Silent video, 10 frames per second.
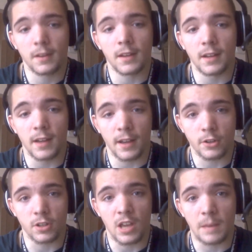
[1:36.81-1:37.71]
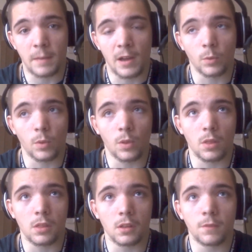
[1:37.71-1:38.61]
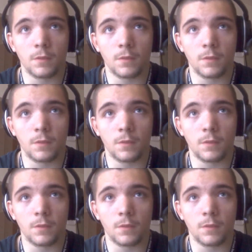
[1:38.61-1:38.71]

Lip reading: It actually came out the